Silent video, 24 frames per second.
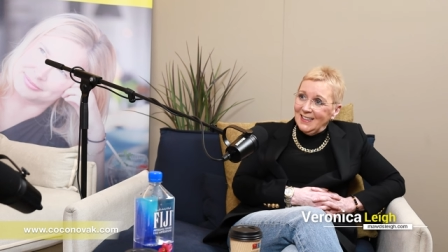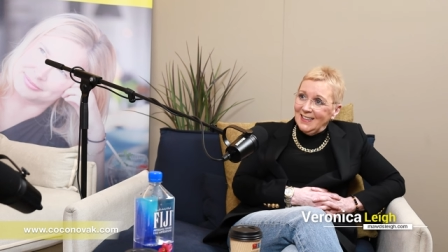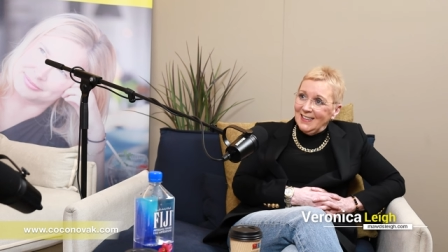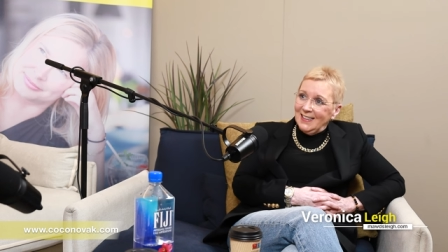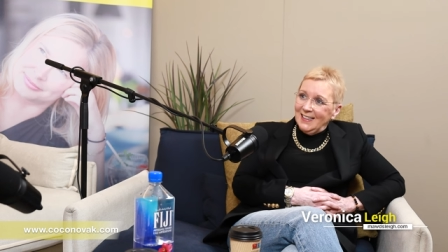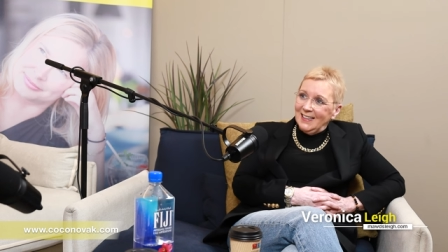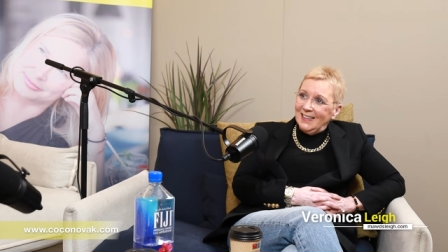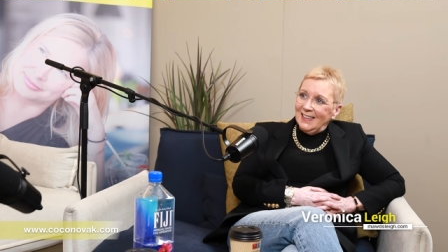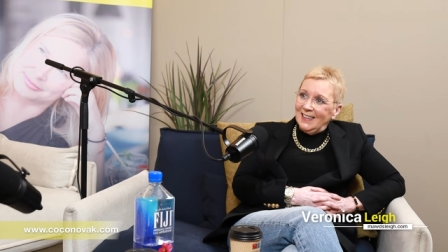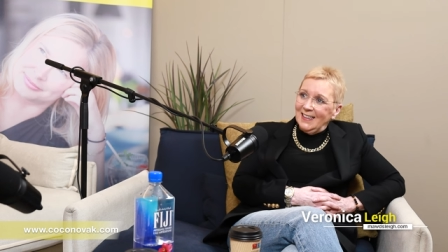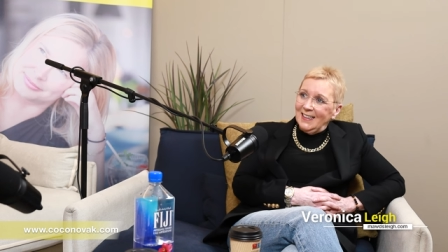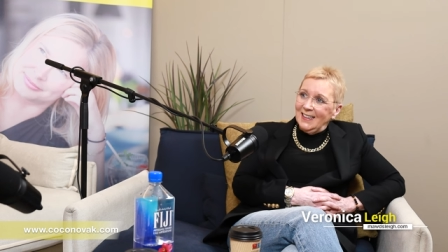
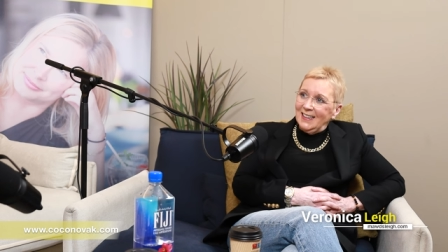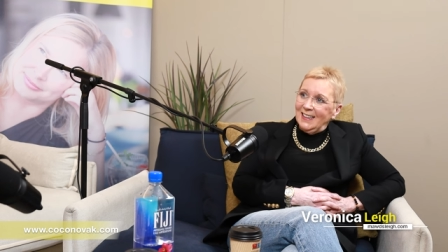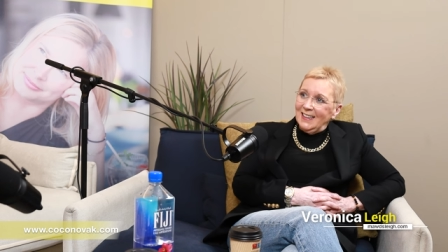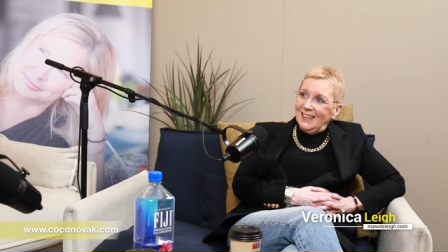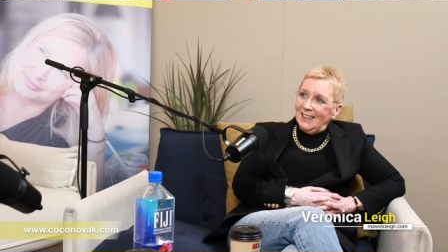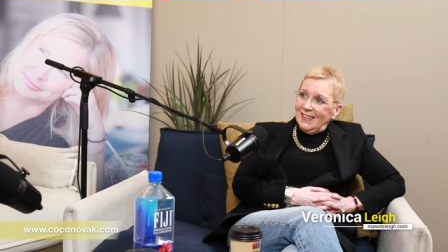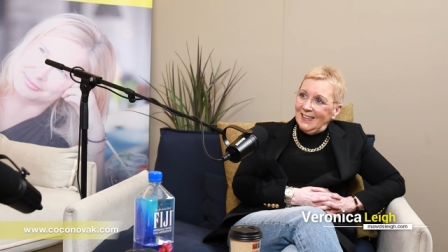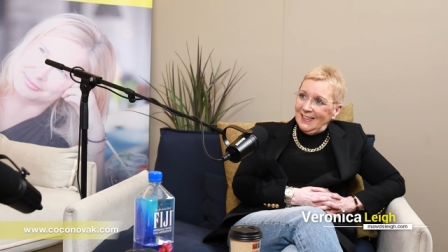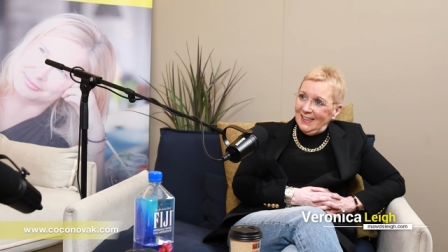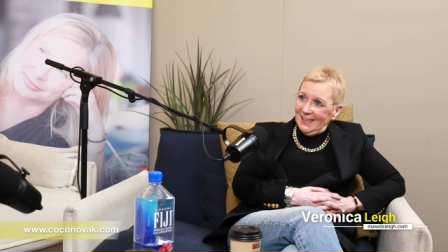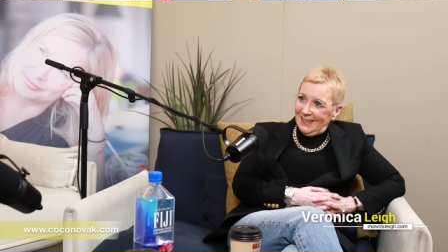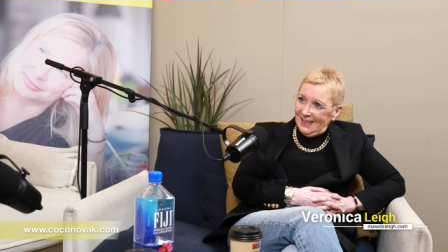No
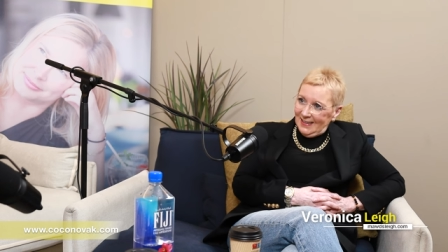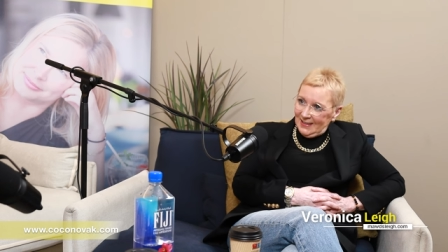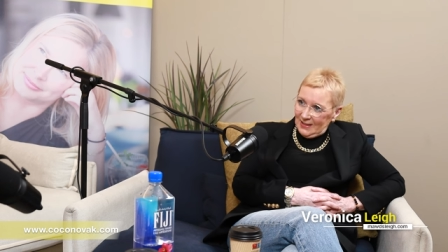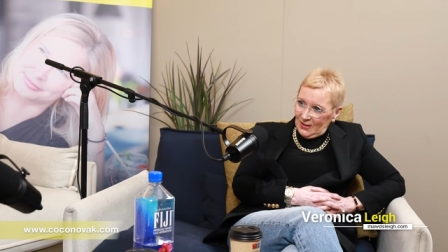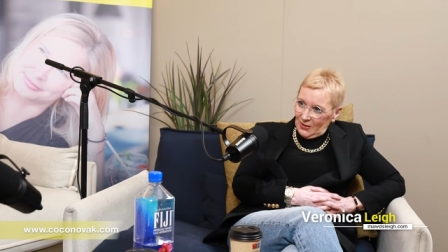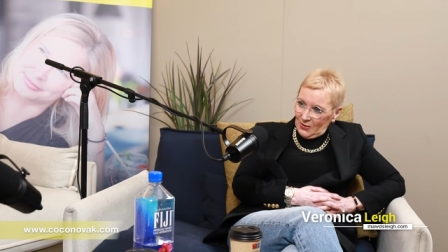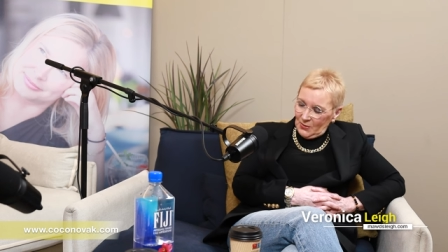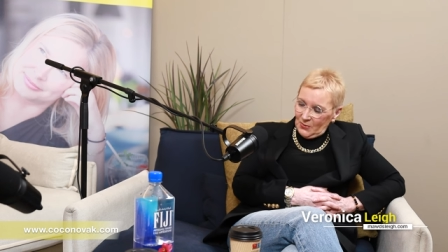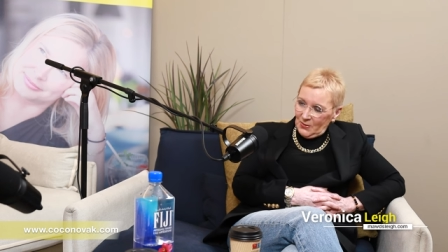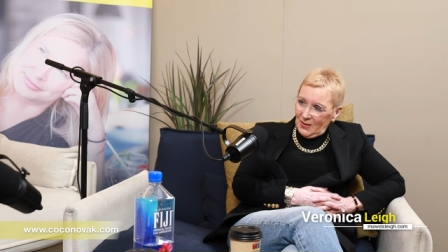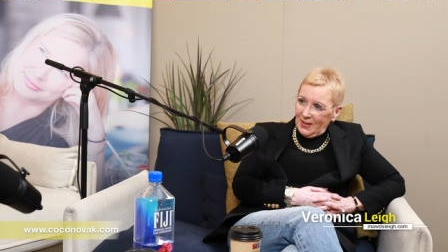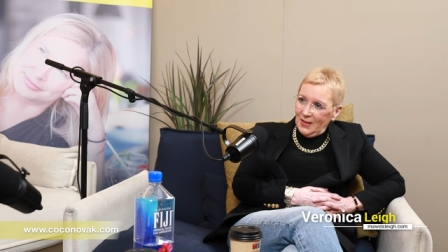way. And
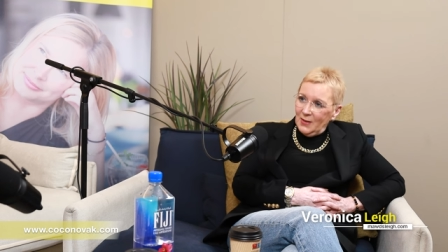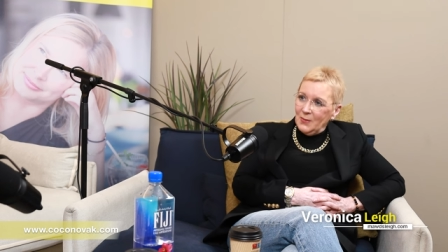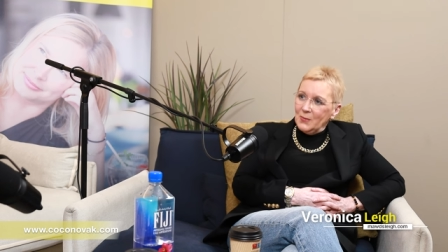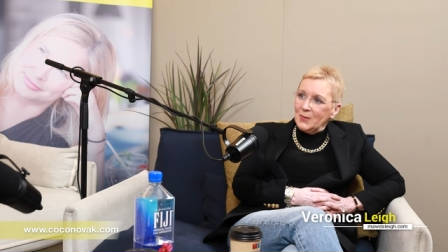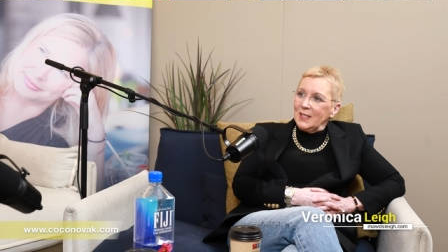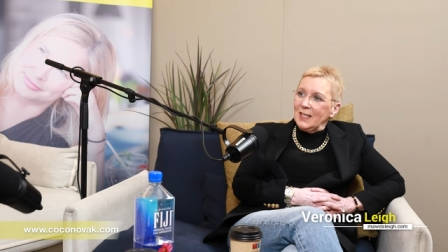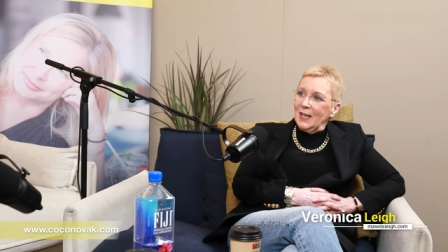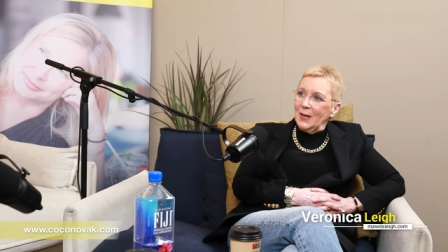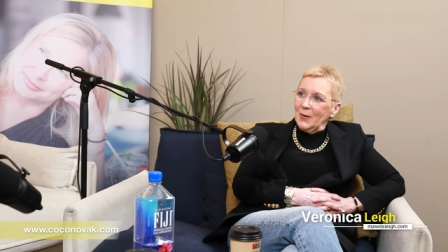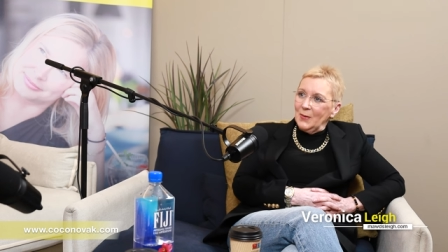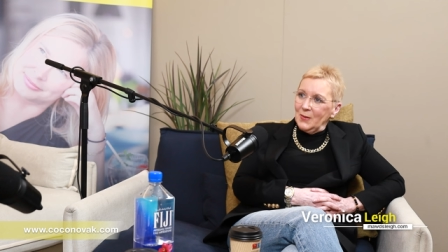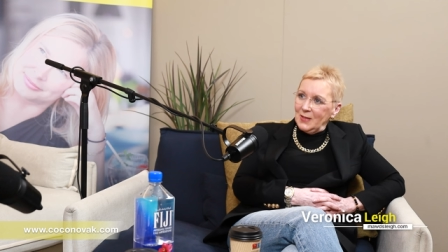so that was
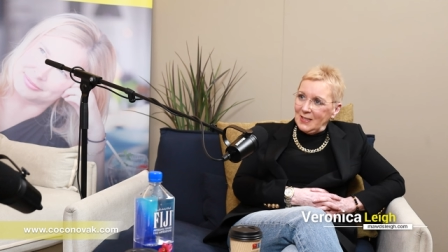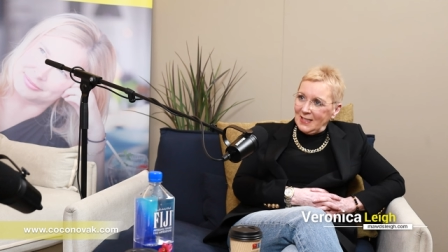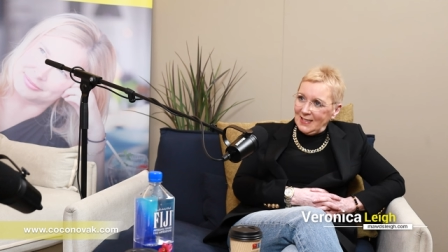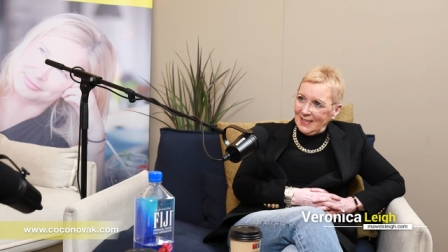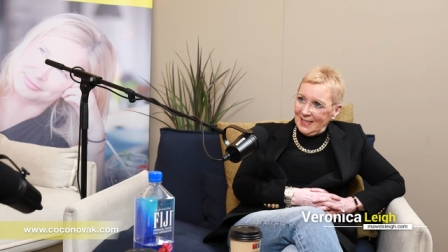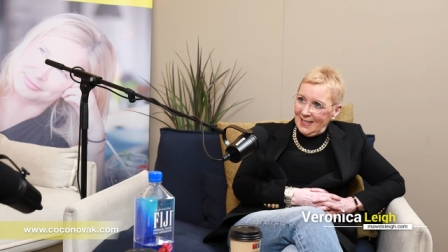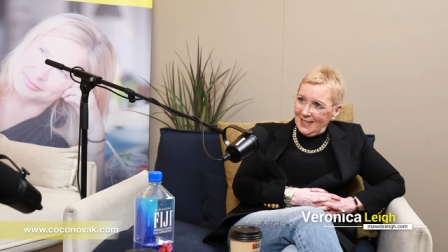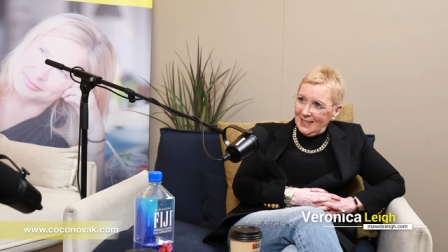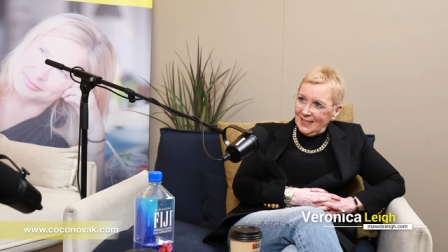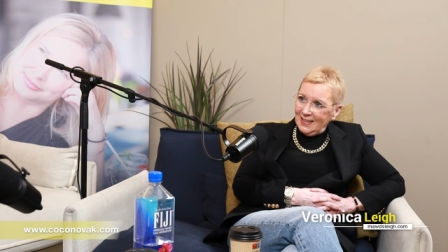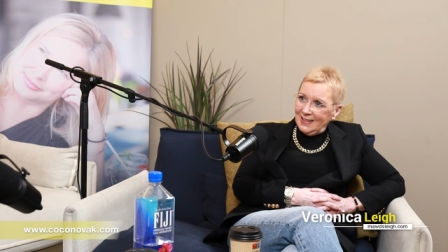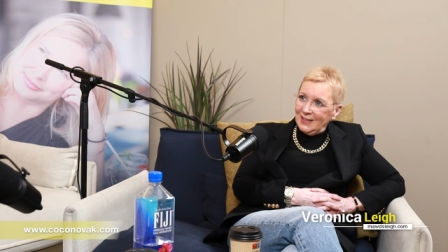how I
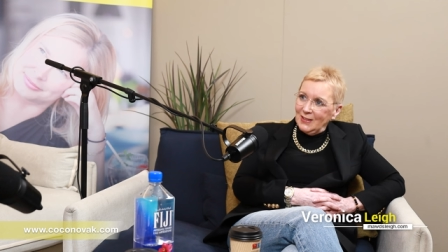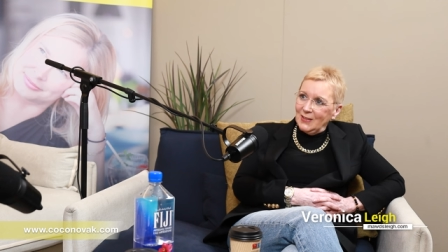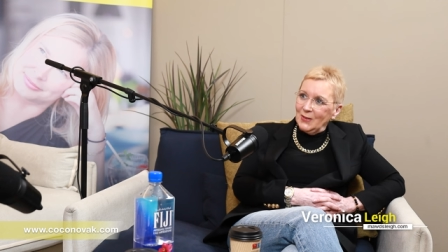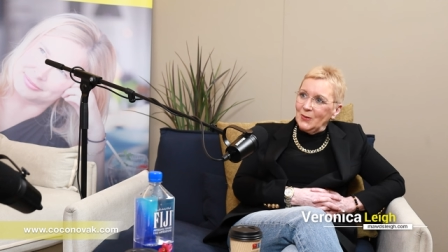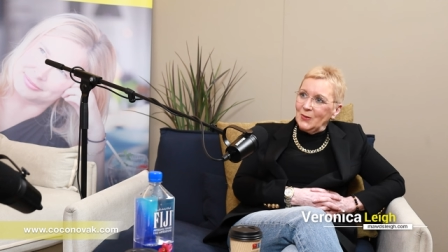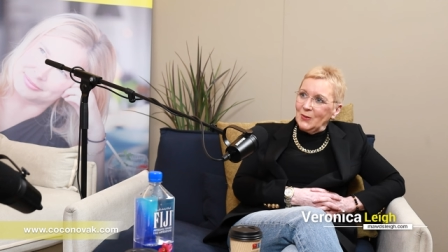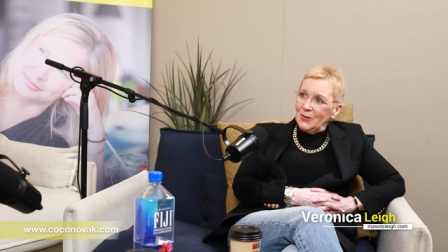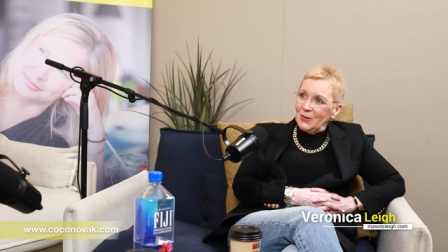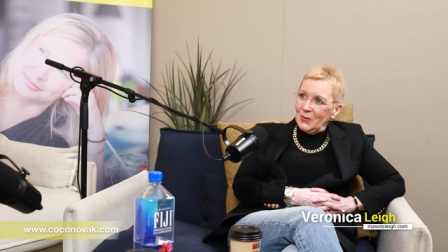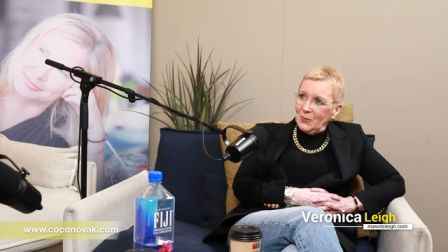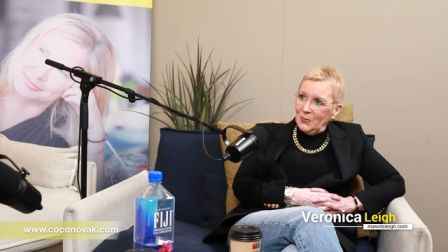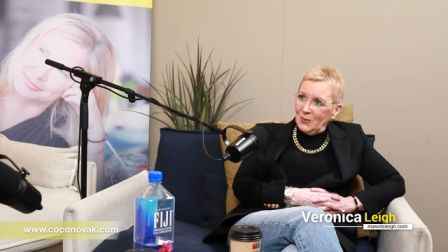started
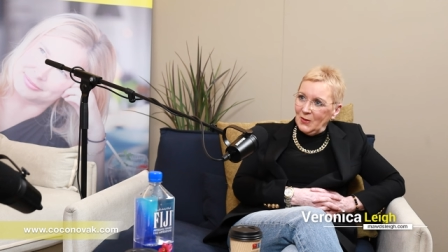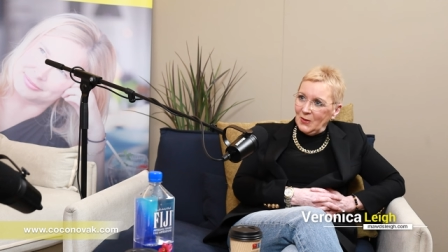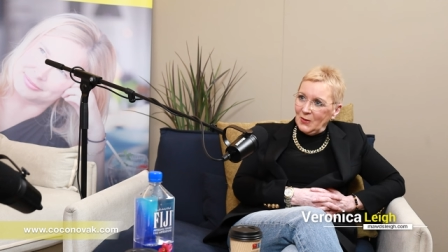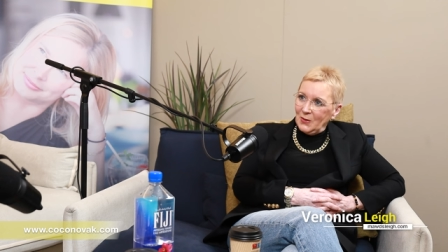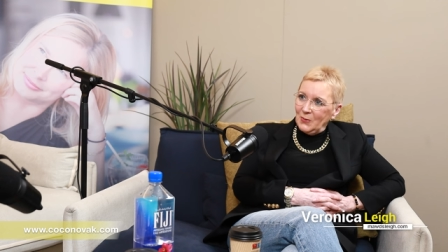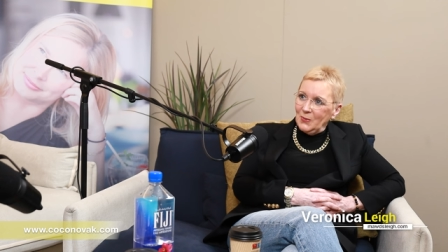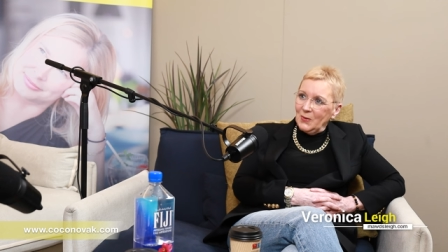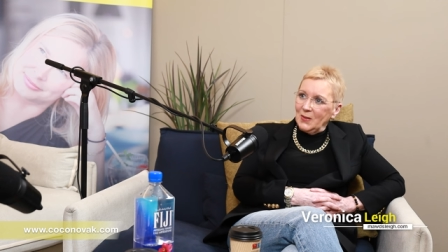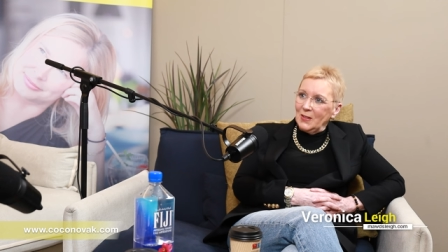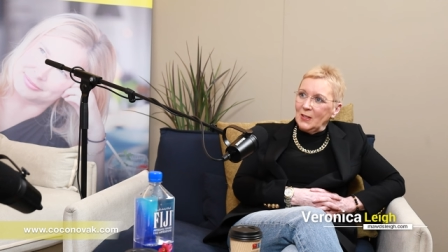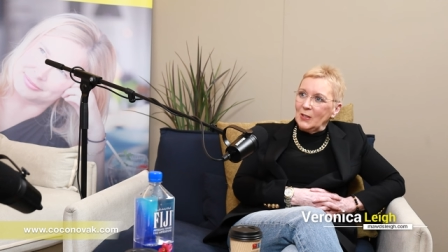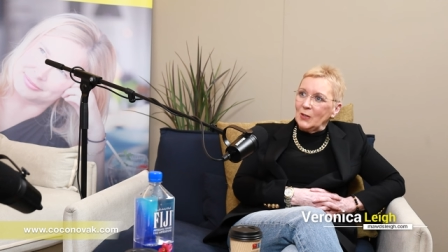to work
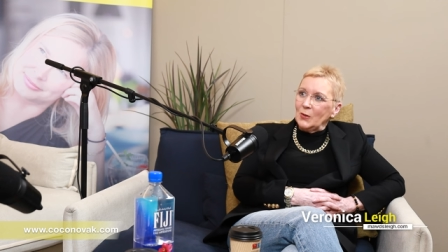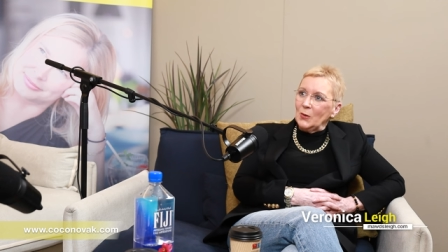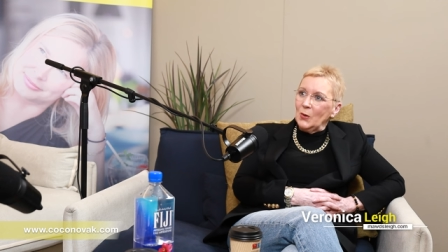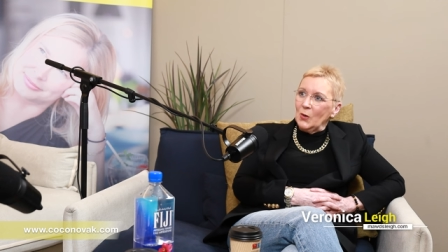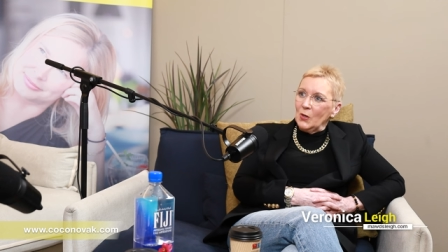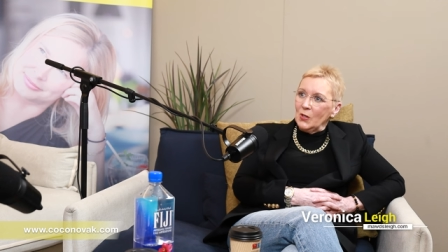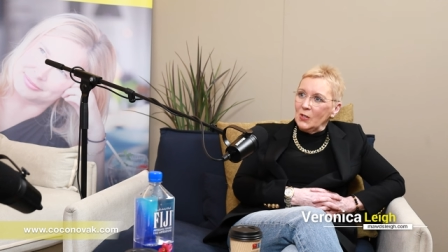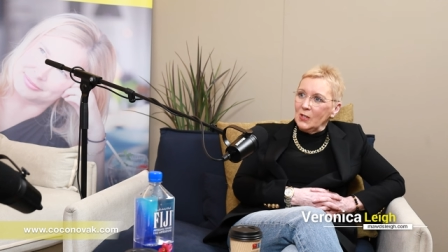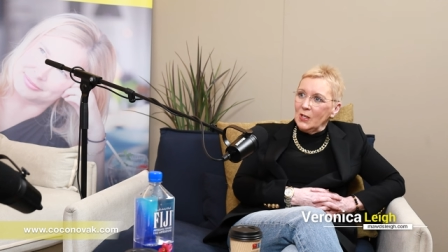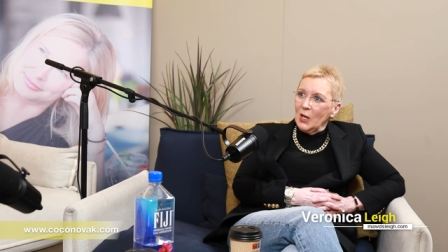with this horse.